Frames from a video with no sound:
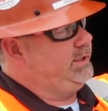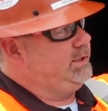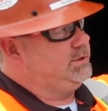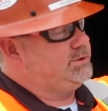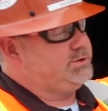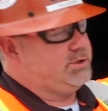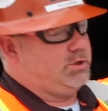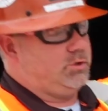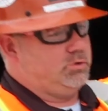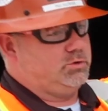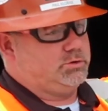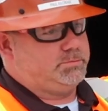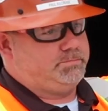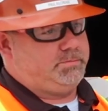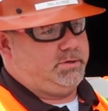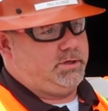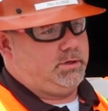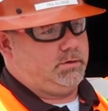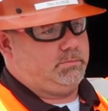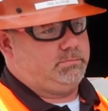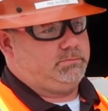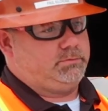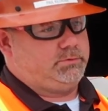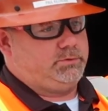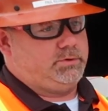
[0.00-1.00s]
each hose
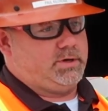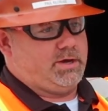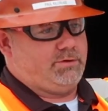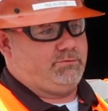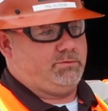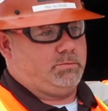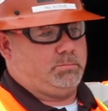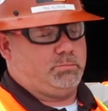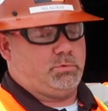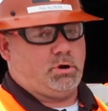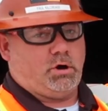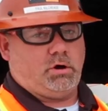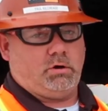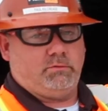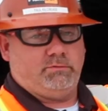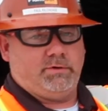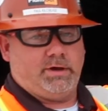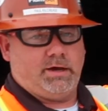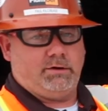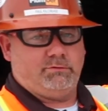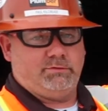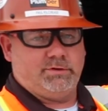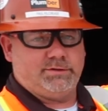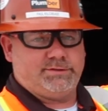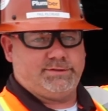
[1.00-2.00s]
bib. You have a ball
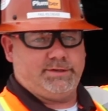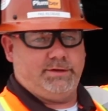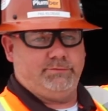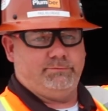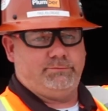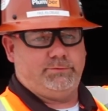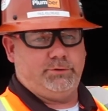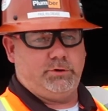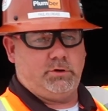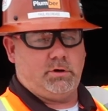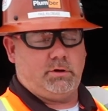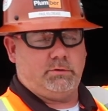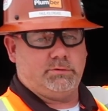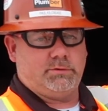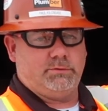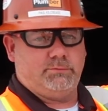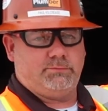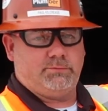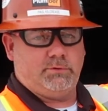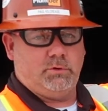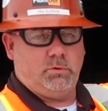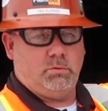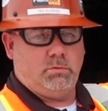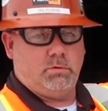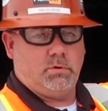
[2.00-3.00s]
valve 10 foot off the
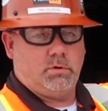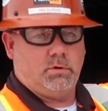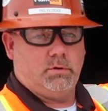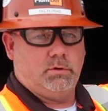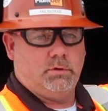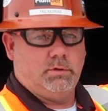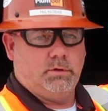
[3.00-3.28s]
floor.